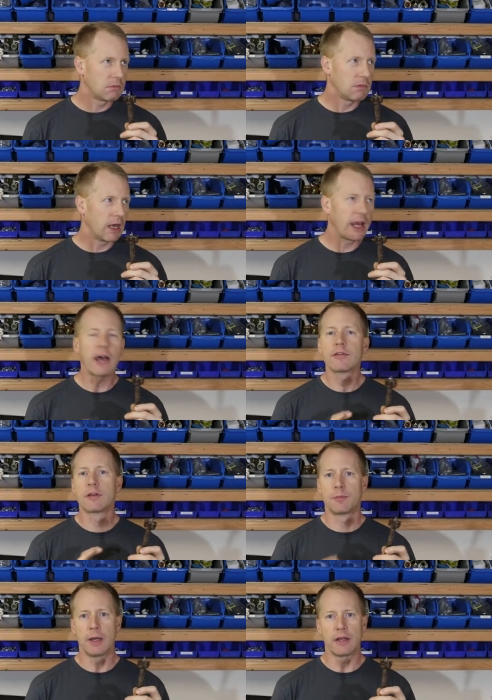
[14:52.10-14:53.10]
it has
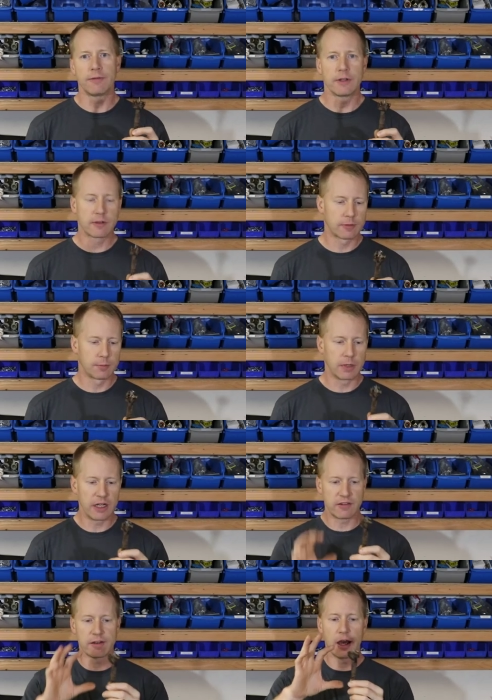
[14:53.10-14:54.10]
its benefits, but
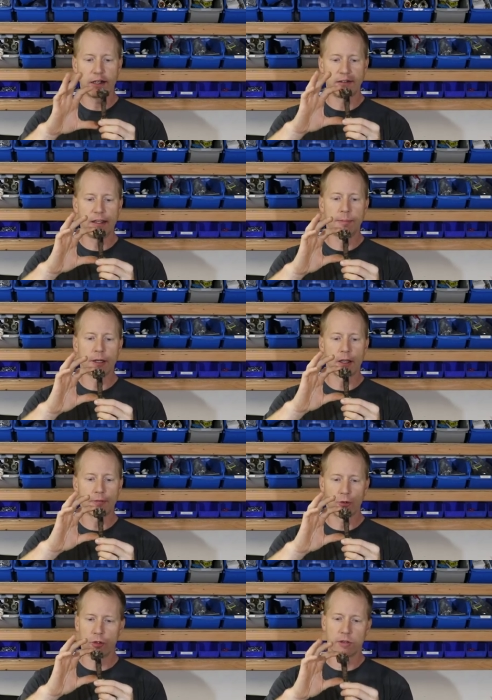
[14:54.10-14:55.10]
it's not deep
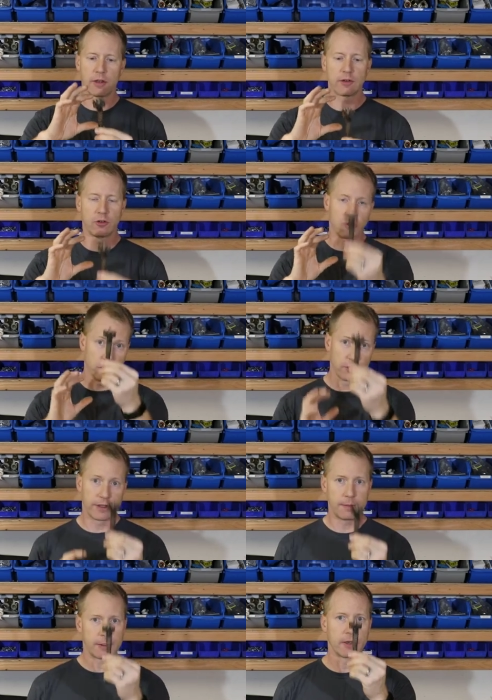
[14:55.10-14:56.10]
enough, or doesn't drill
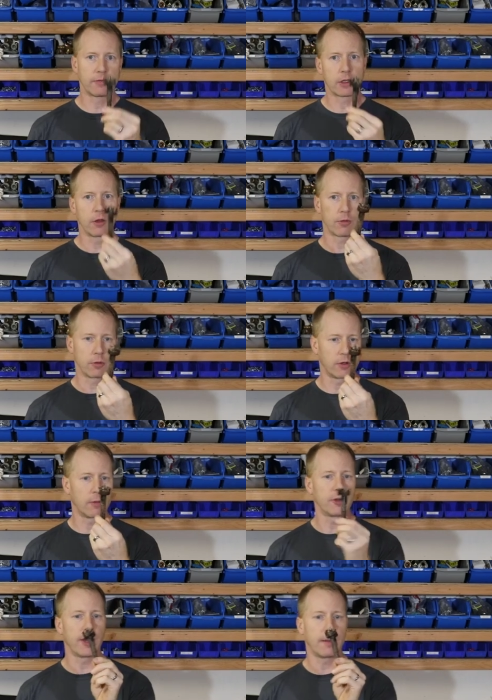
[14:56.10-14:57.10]
deep enough to go through
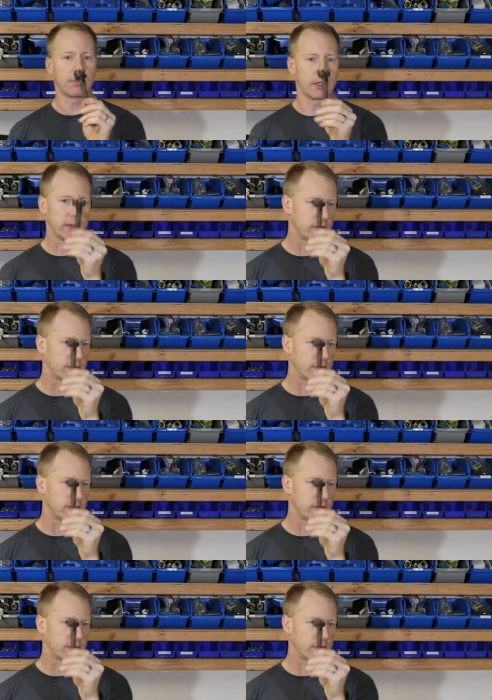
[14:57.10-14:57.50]
double top plates,